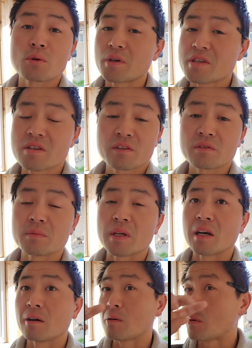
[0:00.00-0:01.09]
20 years
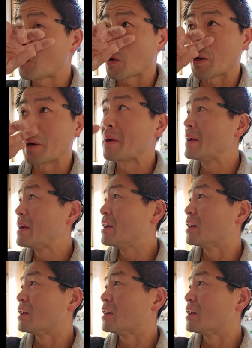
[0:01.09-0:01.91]
from now, or